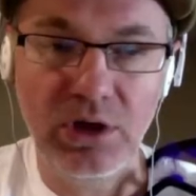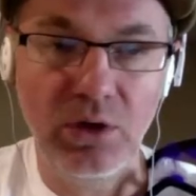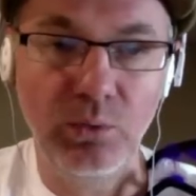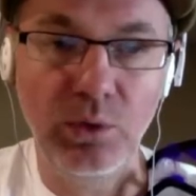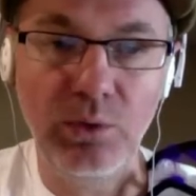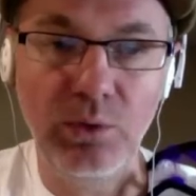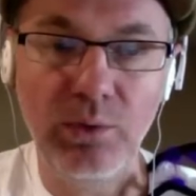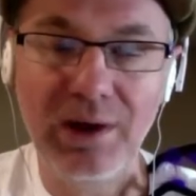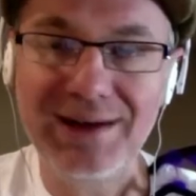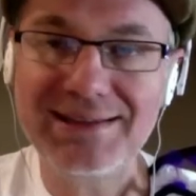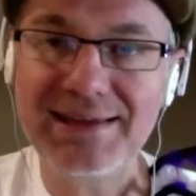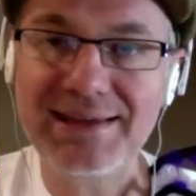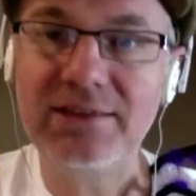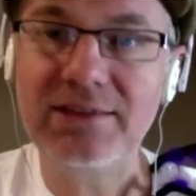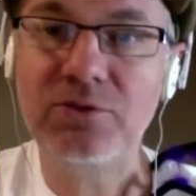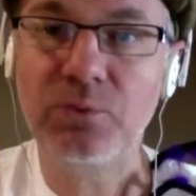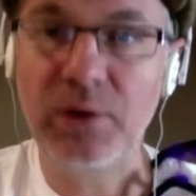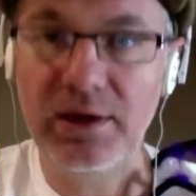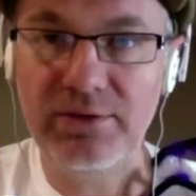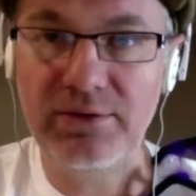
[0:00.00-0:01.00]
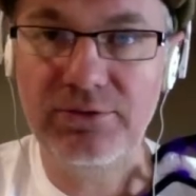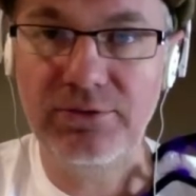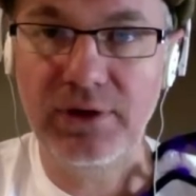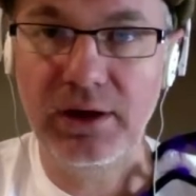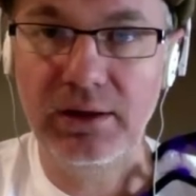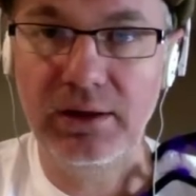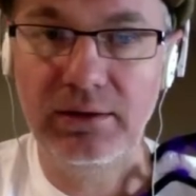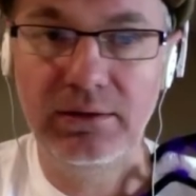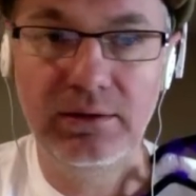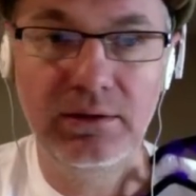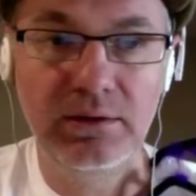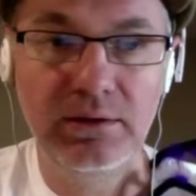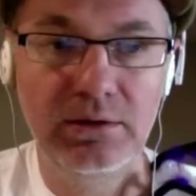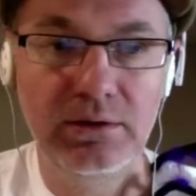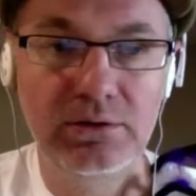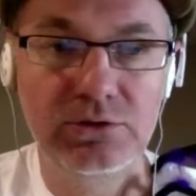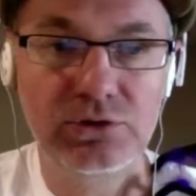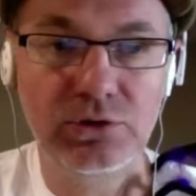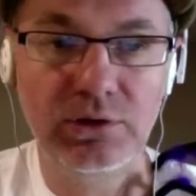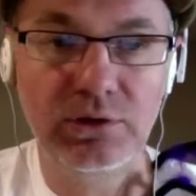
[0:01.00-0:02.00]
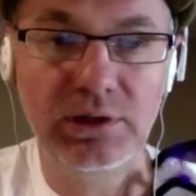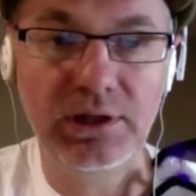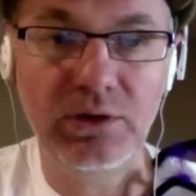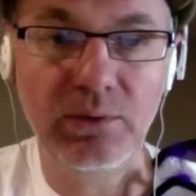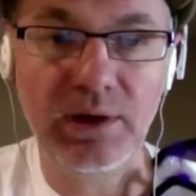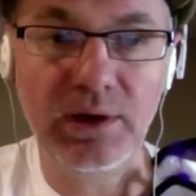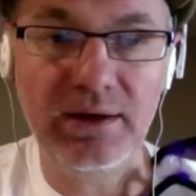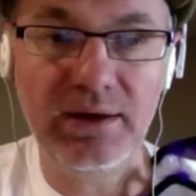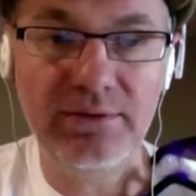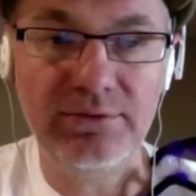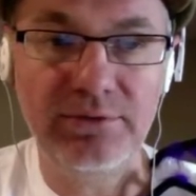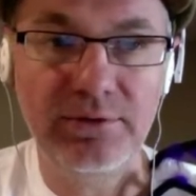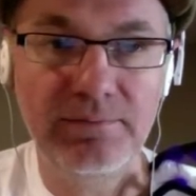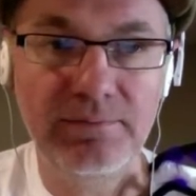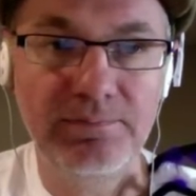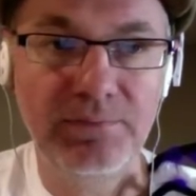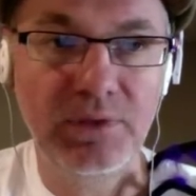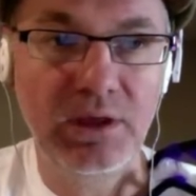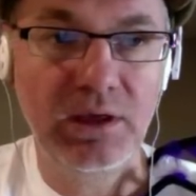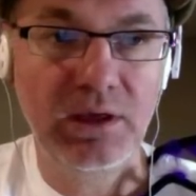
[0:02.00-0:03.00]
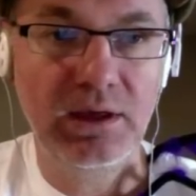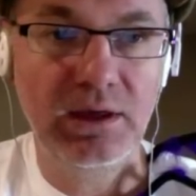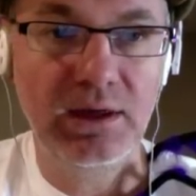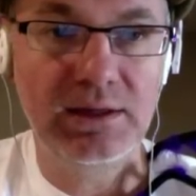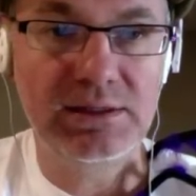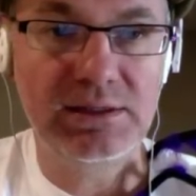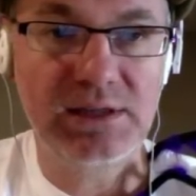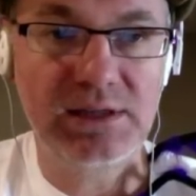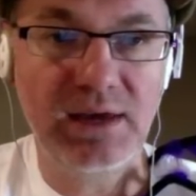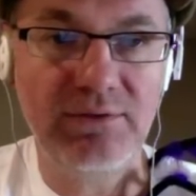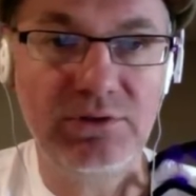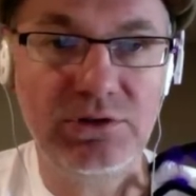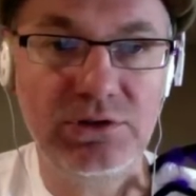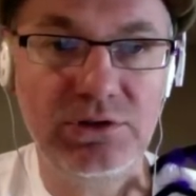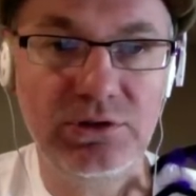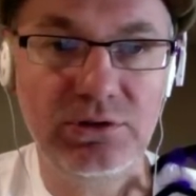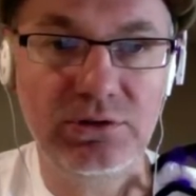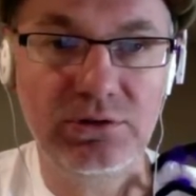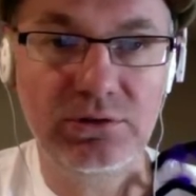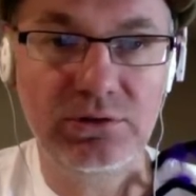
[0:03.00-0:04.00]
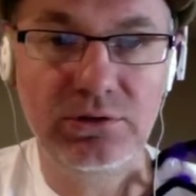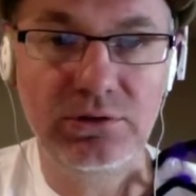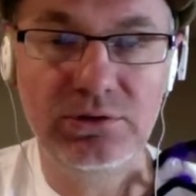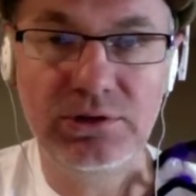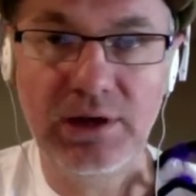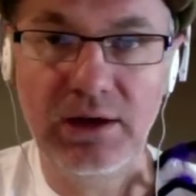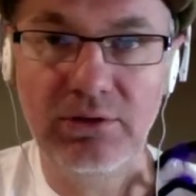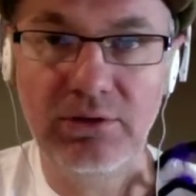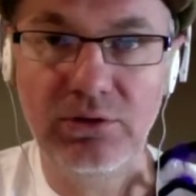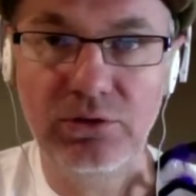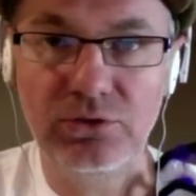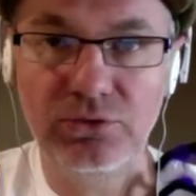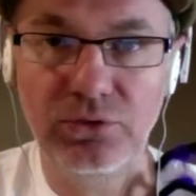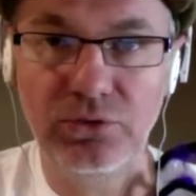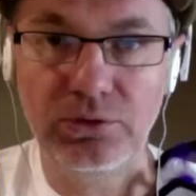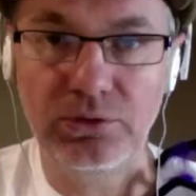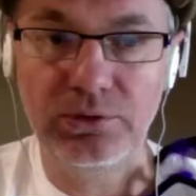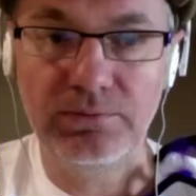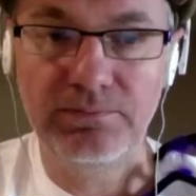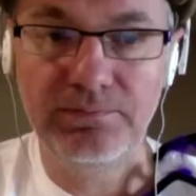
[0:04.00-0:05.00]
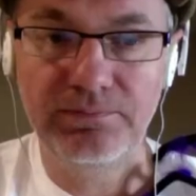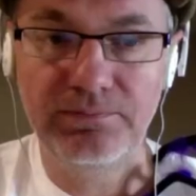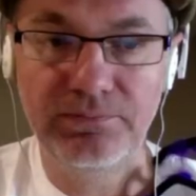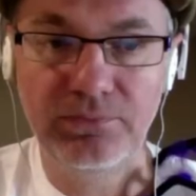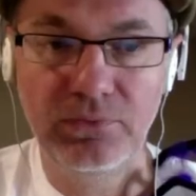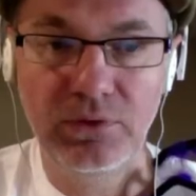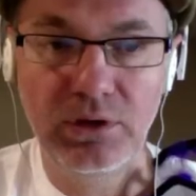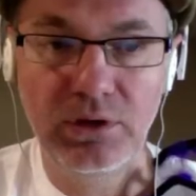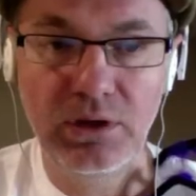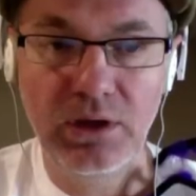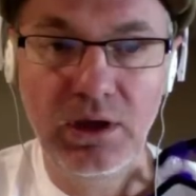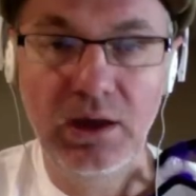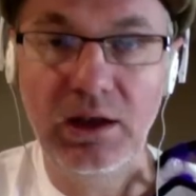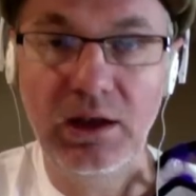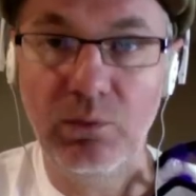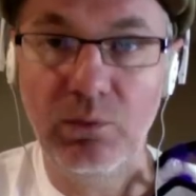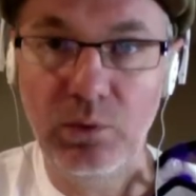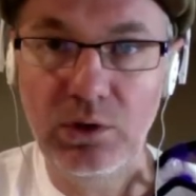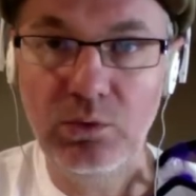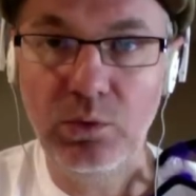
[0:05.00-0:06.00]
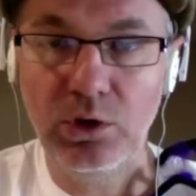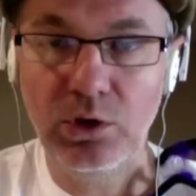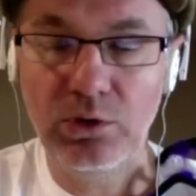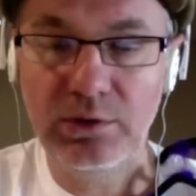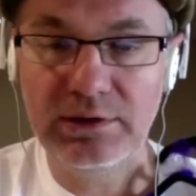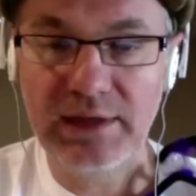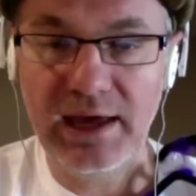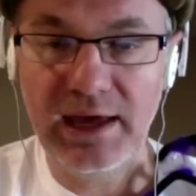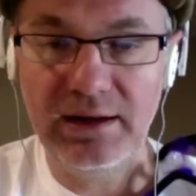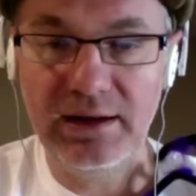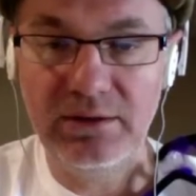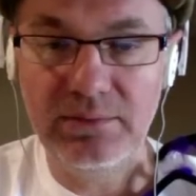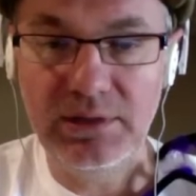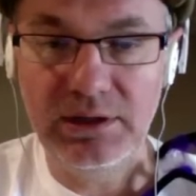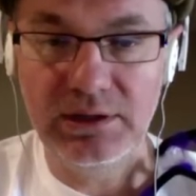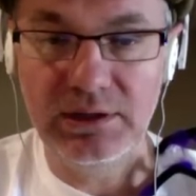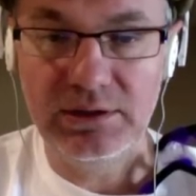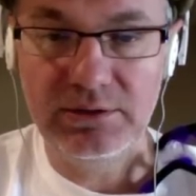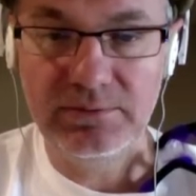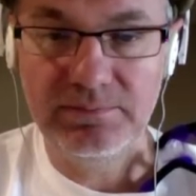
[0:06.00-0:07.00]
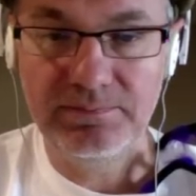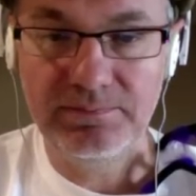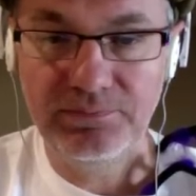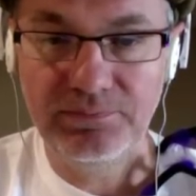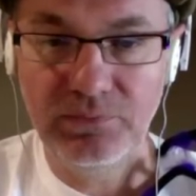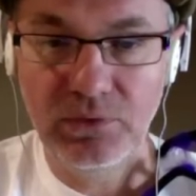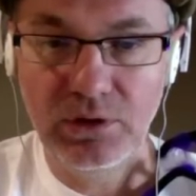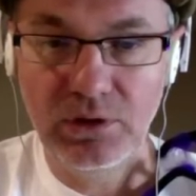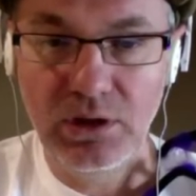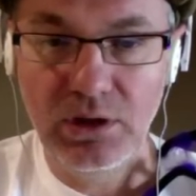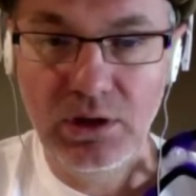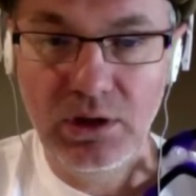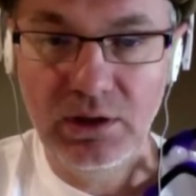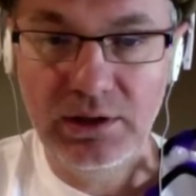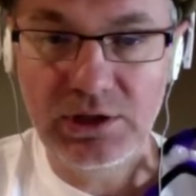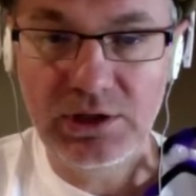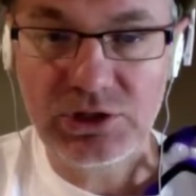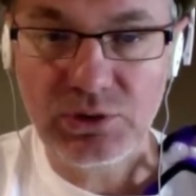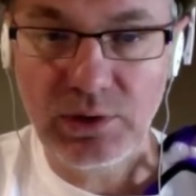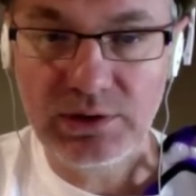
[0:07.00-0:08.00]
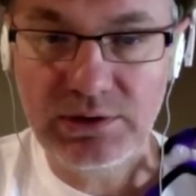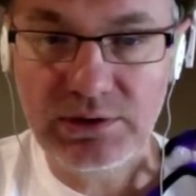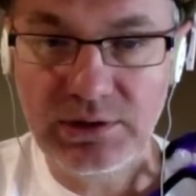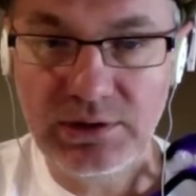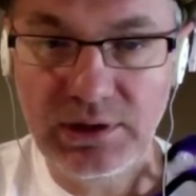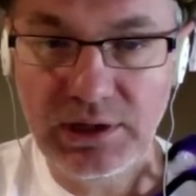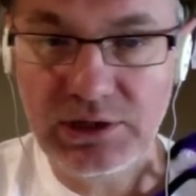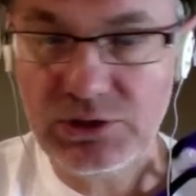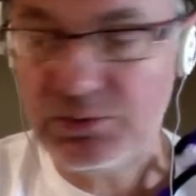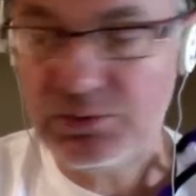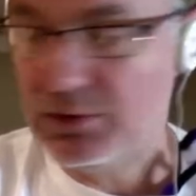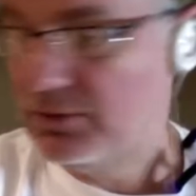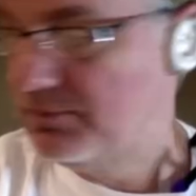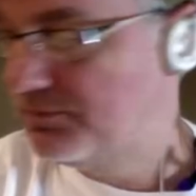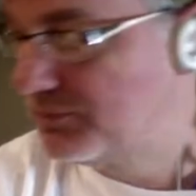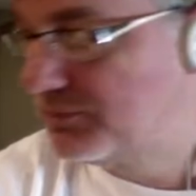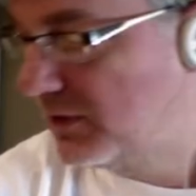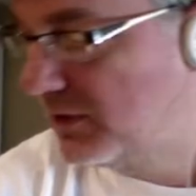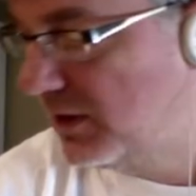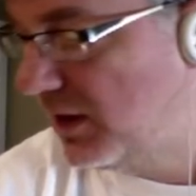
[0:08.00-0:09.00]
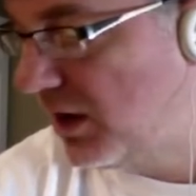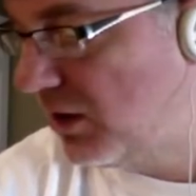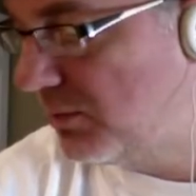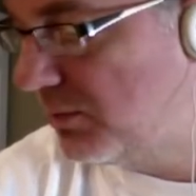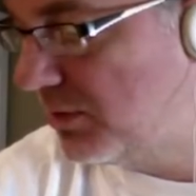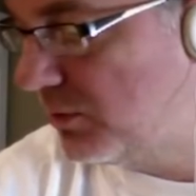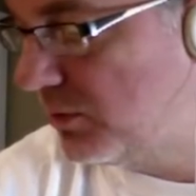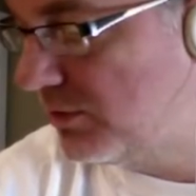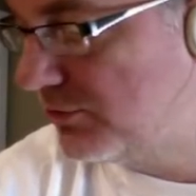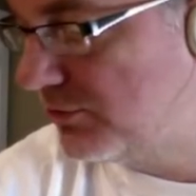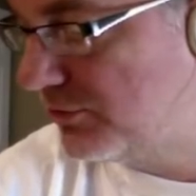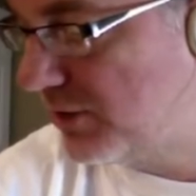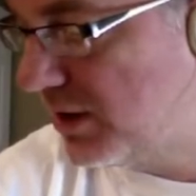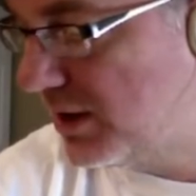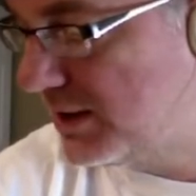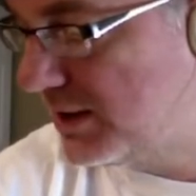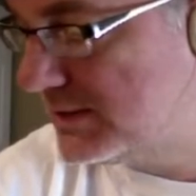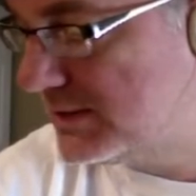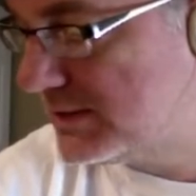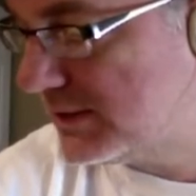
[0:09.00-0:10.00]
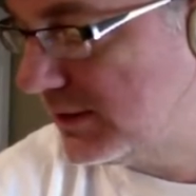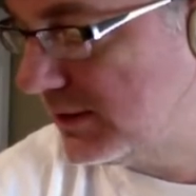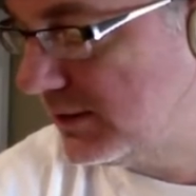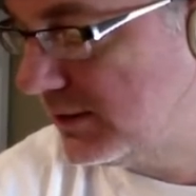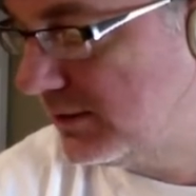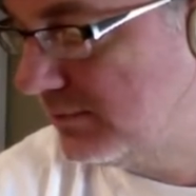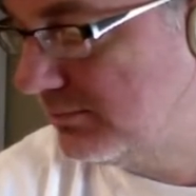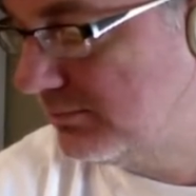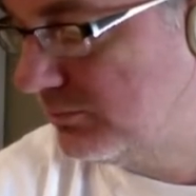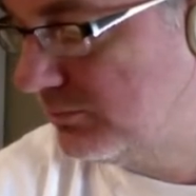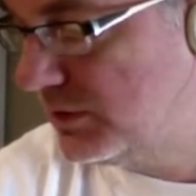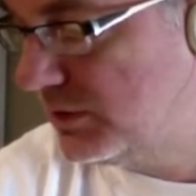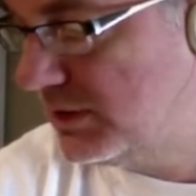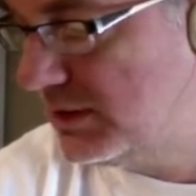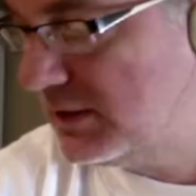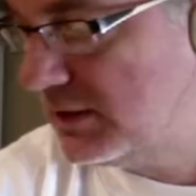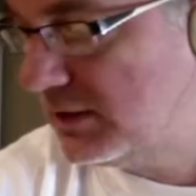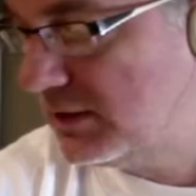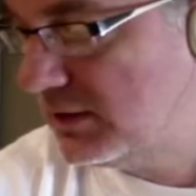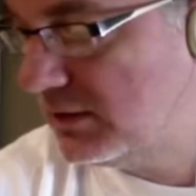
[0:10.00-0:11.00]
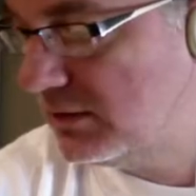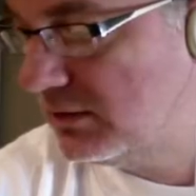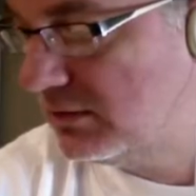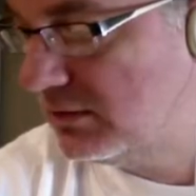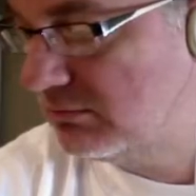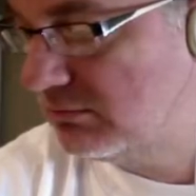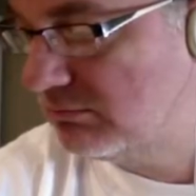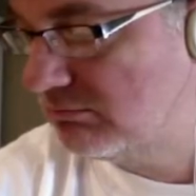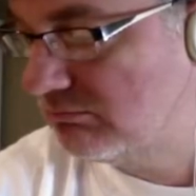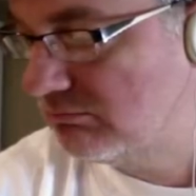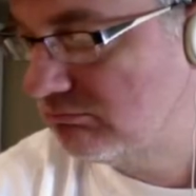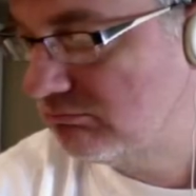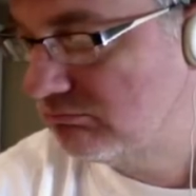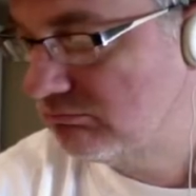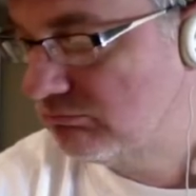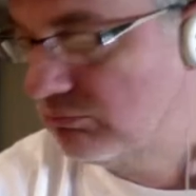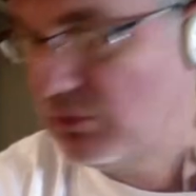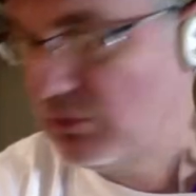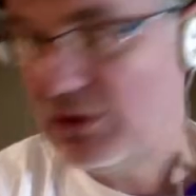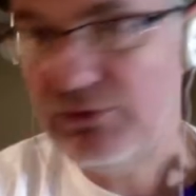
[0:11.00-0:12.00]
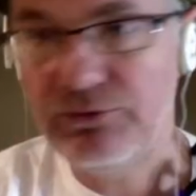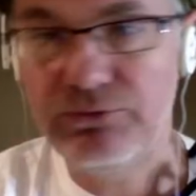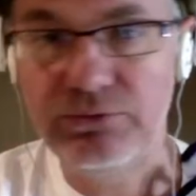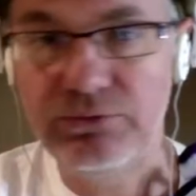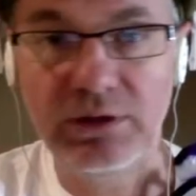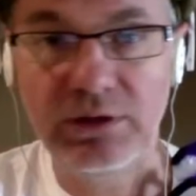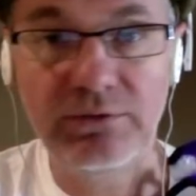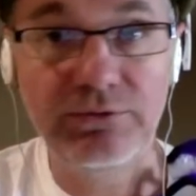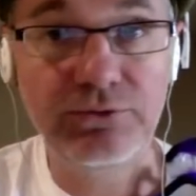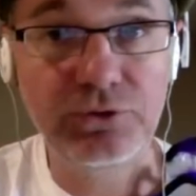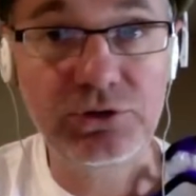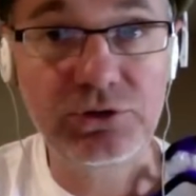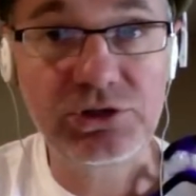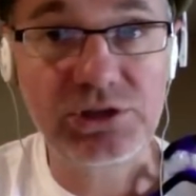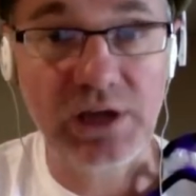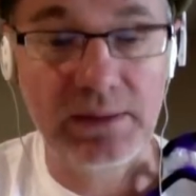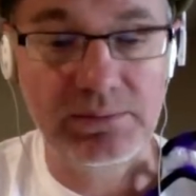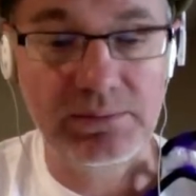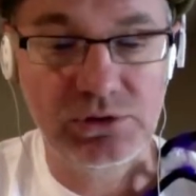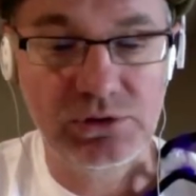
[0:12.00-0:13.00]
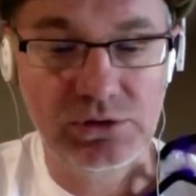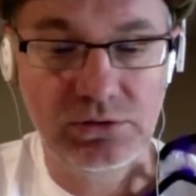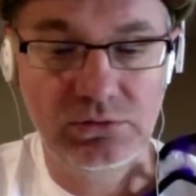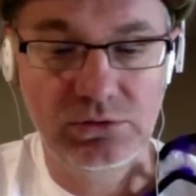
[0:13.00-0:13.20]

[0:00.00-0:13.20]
We want to take the wave file. So click wave and save it to your, your downloads folder. Now we'll work with that in a minute. Let's go on to the next one. How about we find, um, we need um, we need like footsteps.